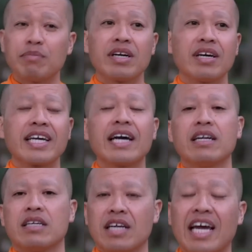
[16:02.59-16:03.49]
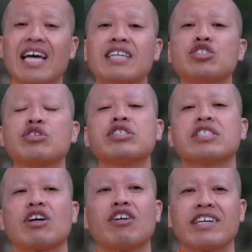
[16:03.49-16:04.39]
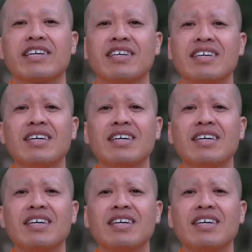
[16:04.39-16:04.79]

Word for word: but again, as you're starting,